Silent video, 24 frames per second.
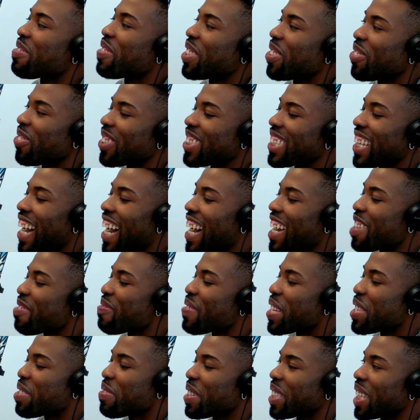You guys been through a lot
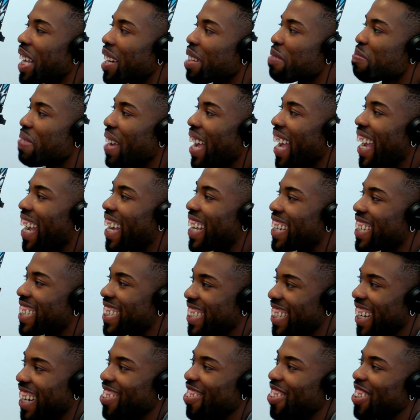of misery, a lot of
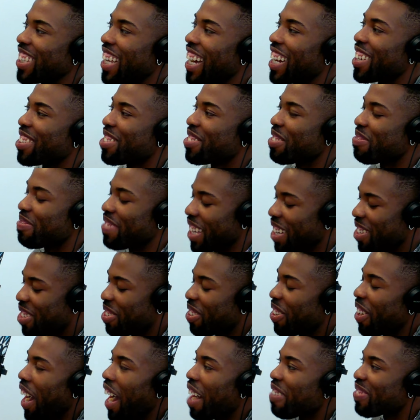pain. I know a lot of
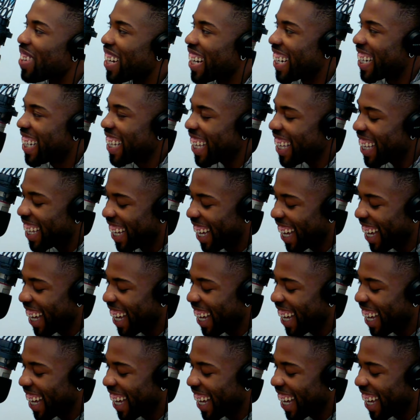trauma.